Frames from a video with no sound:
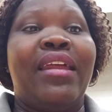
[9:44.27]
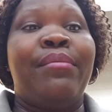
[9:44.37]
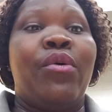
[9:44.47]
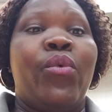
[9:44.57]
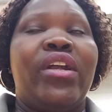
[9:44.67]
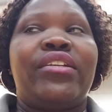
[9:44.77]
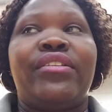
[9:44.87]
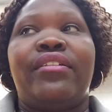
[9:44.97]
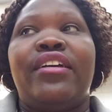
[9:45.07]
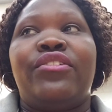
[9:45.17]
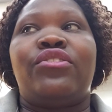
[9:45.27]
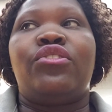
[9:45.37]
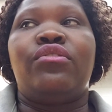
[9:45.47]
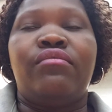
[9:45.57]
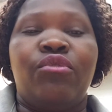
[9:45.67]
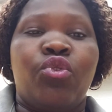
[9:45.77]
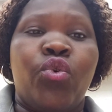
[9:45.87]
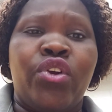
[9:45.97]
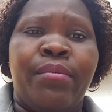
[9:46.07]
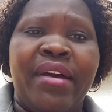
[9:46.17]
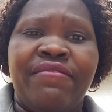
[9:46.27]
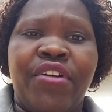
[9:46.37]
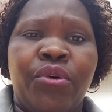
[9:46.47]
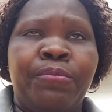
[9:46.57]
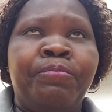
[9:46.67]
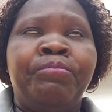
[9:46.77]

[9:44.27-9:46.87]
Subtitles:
I'm at work, so I just record on my phone.